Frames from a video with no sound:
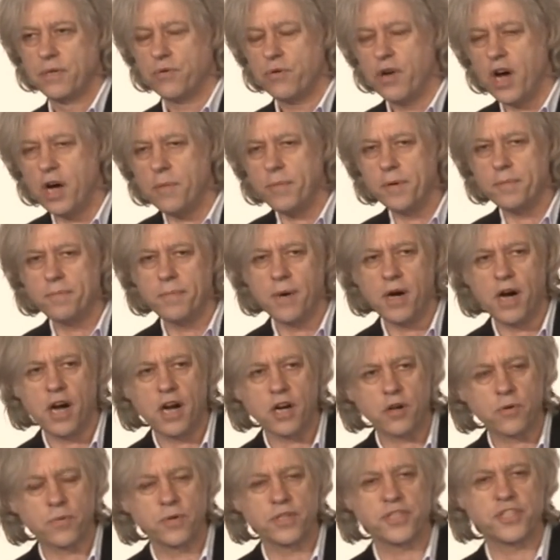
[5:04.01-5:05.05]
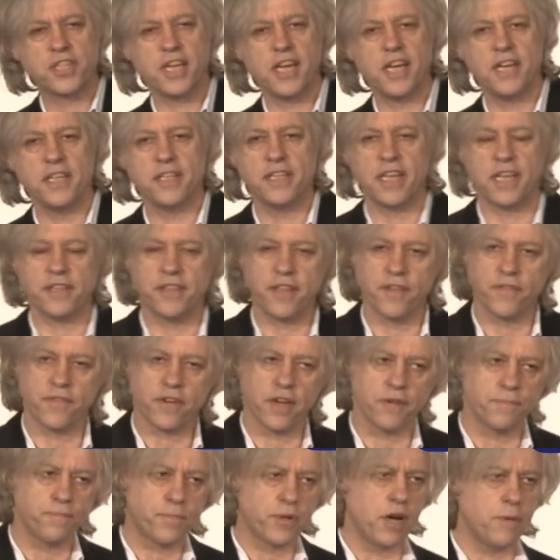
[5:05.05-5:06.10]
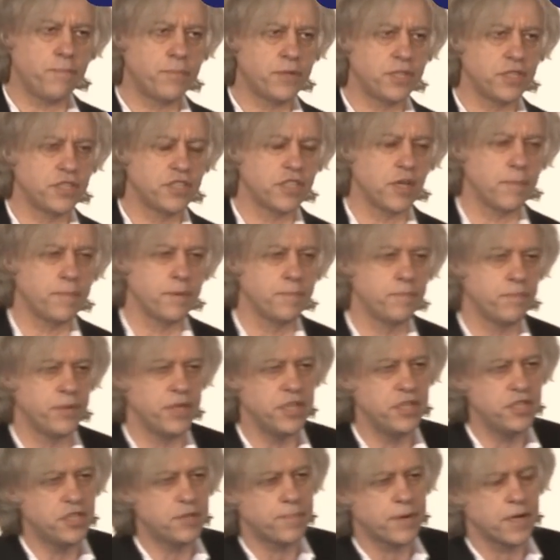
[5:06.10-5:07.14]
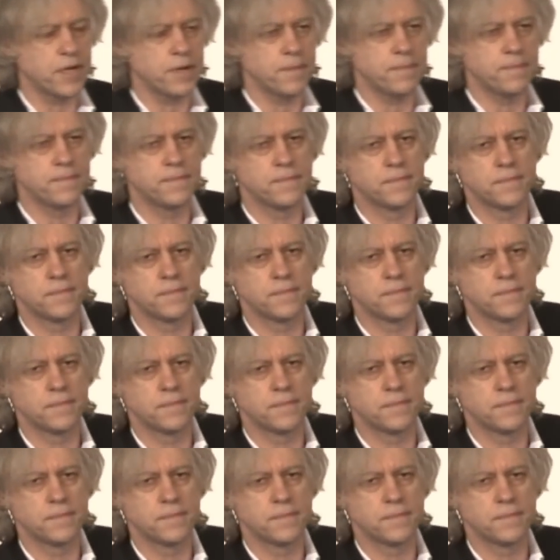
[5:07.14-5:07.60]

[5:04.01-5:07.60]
Rob and Mark were saying that they've got properties up in Peterborough.